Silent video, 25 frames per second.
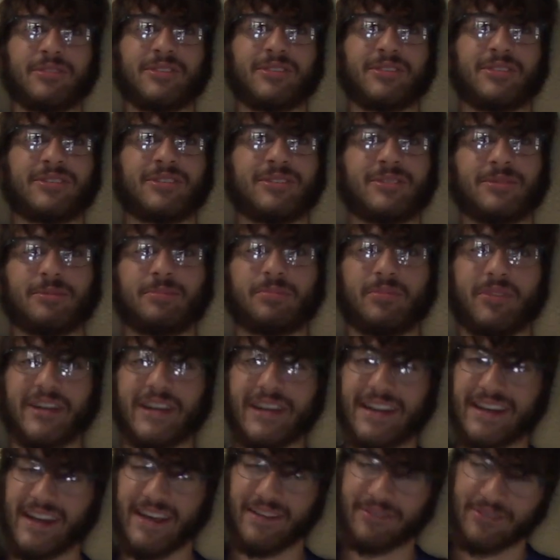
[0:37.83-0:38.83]
You know,
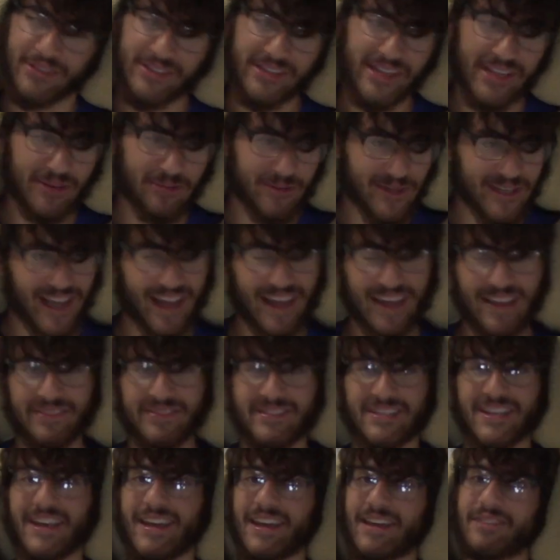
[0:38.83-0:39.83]
bringing everything we have
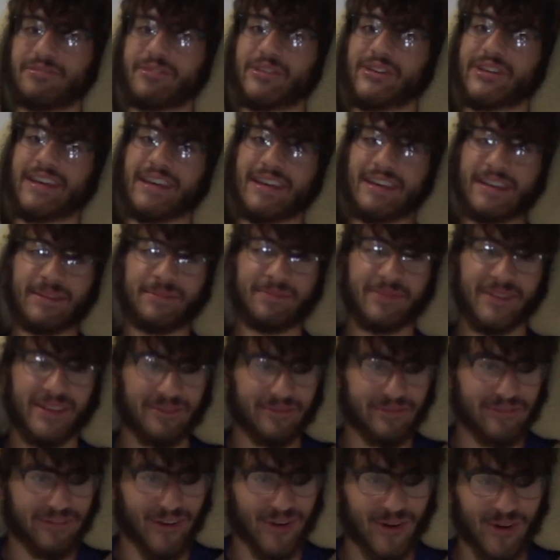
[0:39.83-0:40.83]
to every game,
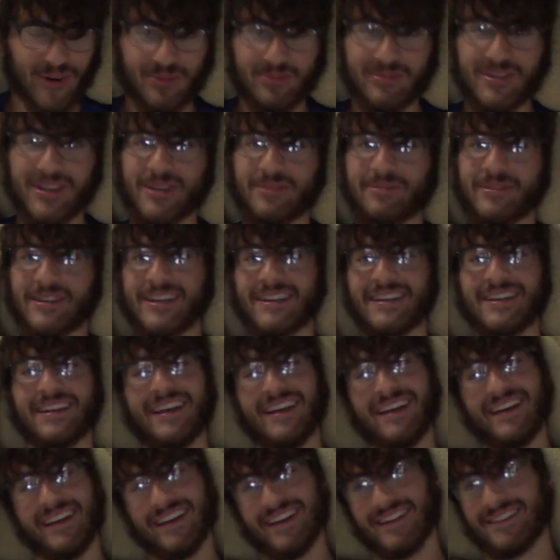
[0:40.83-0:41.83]
and for homecoming,
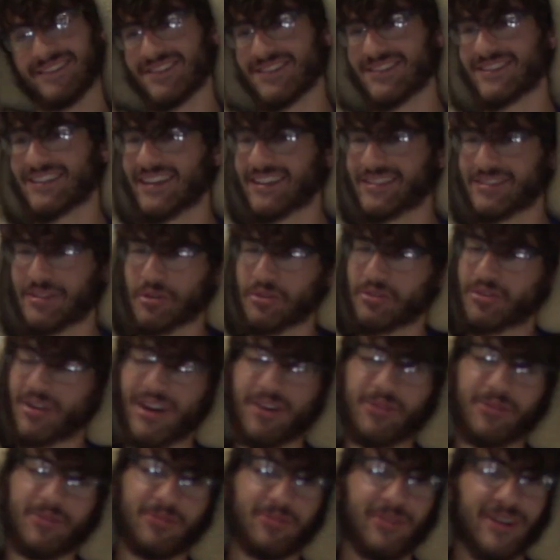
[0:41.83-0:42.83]
just like the
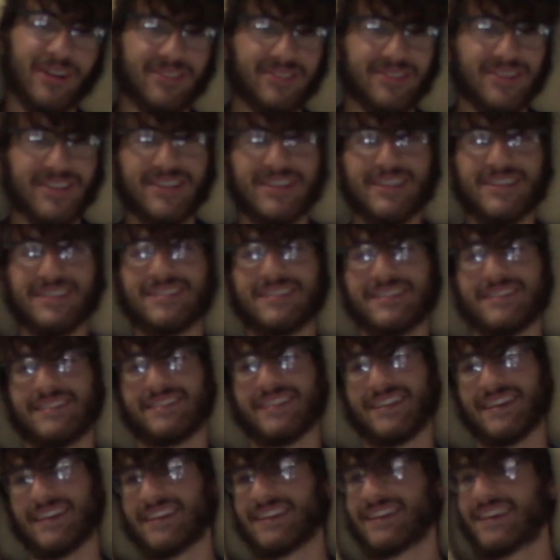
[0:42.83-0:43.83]
crowd around us and
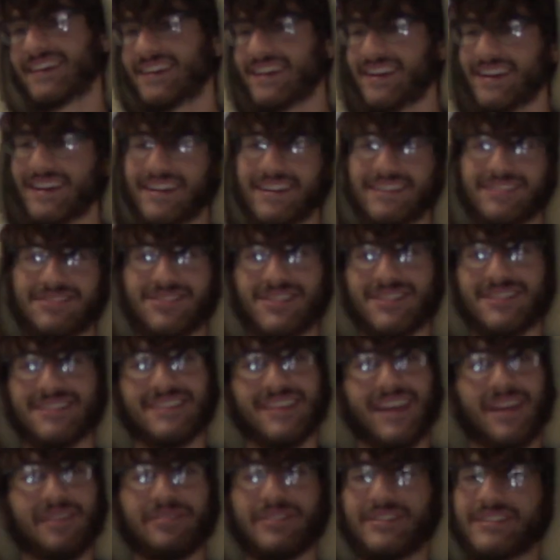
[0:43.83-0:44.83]
like
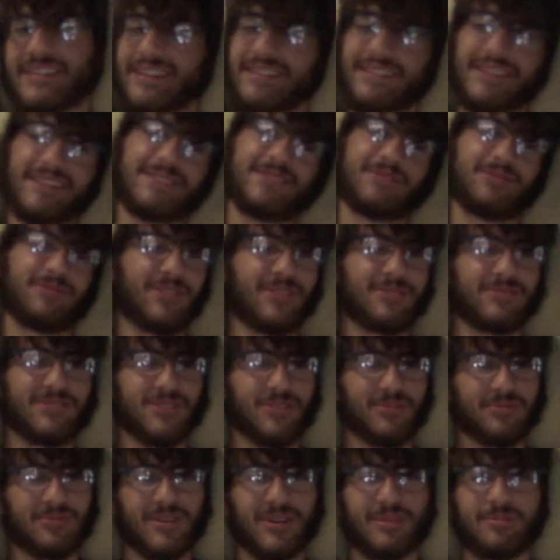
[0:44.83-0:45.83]
just everything that surrounds
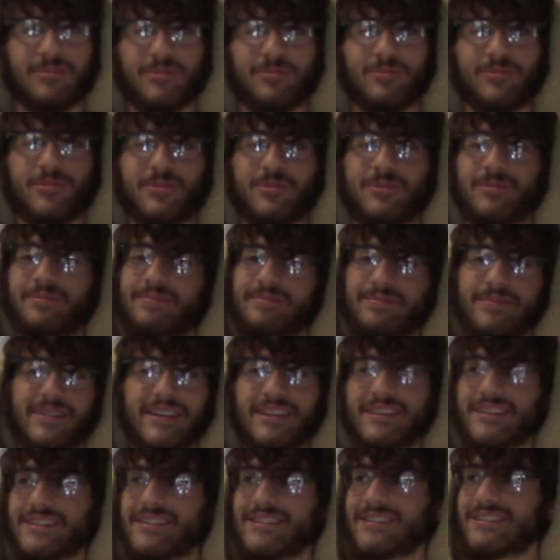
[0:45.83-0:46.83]
homecoming will
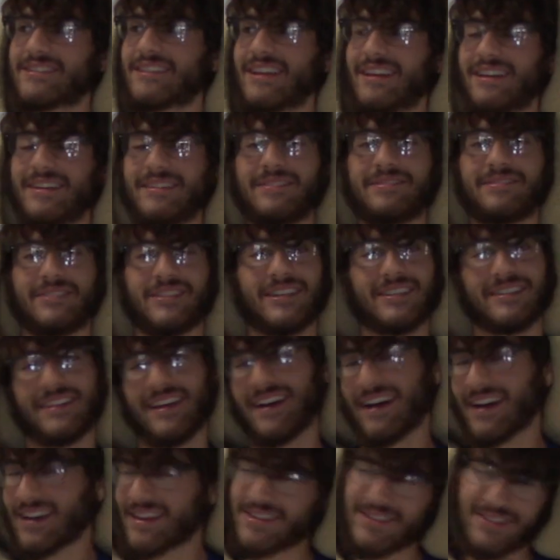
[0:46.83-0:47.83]
make us have like the
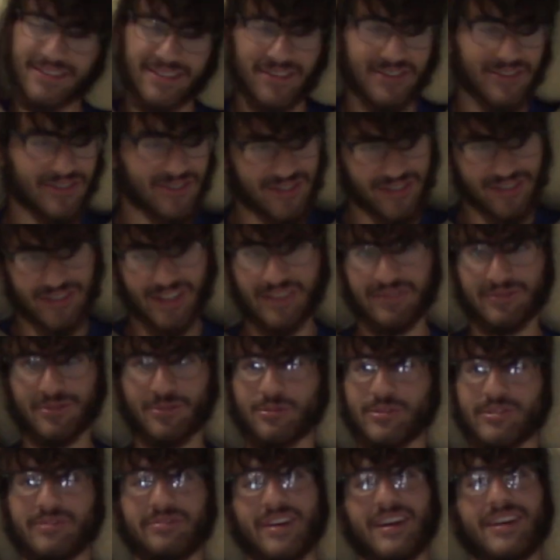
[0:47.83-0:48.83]
highest energy level
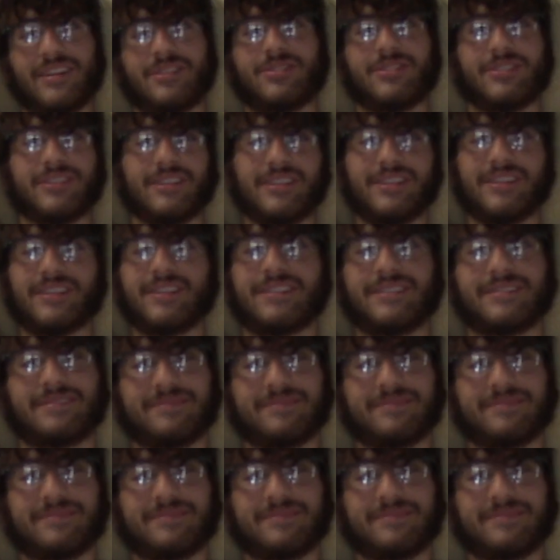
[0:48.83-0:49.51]
we've had all year.